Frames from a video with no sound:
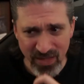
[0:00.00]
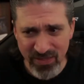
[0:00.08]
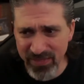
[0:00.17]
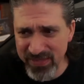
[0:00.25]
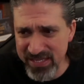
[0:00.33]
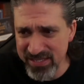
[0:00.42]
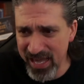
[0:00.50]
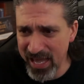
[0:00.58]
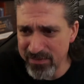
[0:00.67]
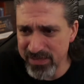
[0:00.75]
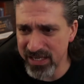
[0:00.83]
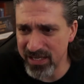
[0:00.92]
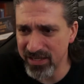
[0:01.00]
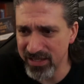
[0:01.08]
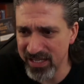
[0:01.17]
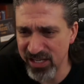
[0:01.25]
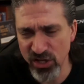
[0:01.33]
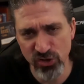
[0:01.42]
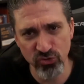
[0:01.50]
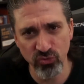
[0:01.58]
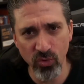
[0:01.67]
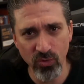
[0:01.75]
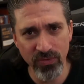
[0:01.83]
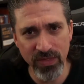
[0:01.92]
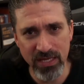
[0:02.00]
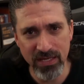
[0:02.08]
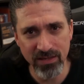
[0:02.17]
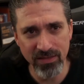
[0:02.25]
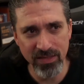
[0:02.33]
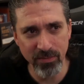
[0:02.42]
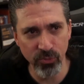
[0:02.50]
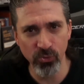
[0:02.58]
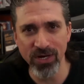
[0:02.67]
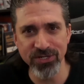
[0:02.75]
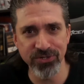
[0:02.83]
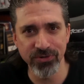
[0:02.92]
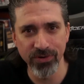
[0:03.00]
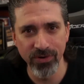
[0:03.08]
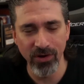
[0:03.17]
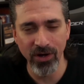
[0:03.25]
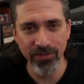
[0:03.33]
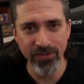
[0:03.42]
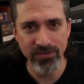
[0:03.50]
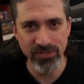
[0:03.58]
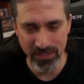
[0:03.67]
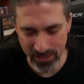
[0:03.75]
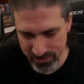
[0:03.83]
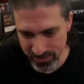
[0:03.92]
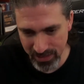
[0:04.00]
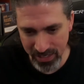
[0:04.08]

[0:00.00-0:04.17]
these games can control the pressure on those things,